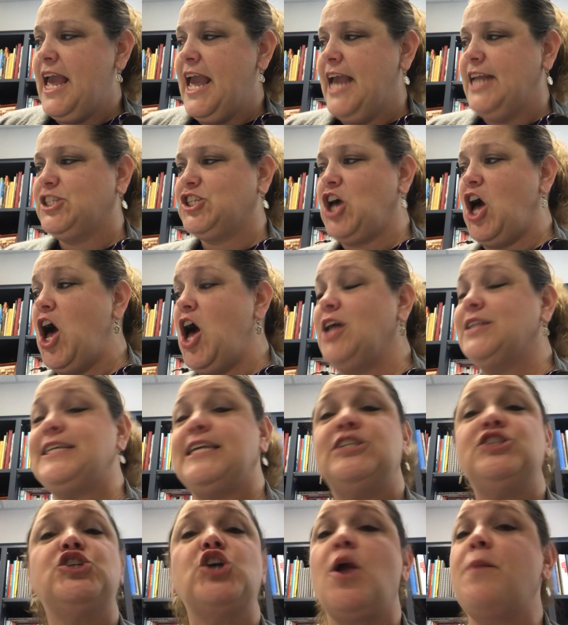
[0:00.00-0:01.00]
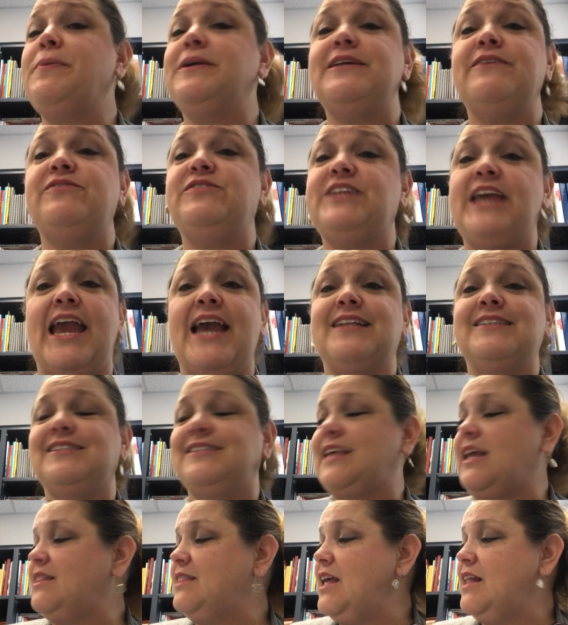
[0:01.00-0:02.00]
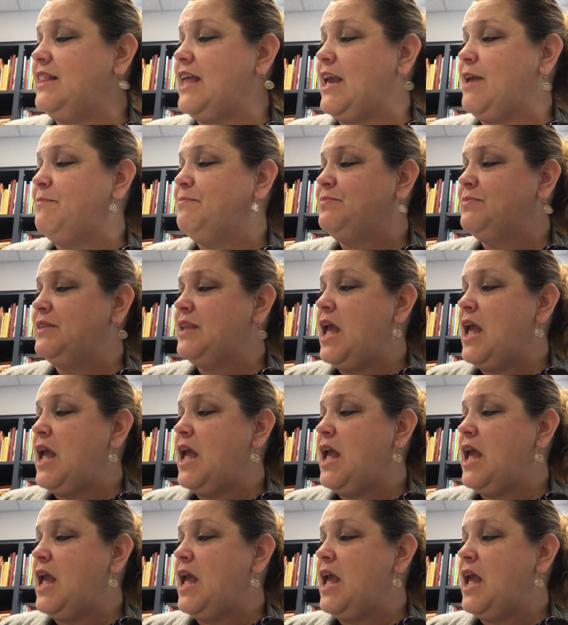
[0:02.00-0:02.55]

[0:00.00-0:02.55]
It's called interpretive dance, said Lily.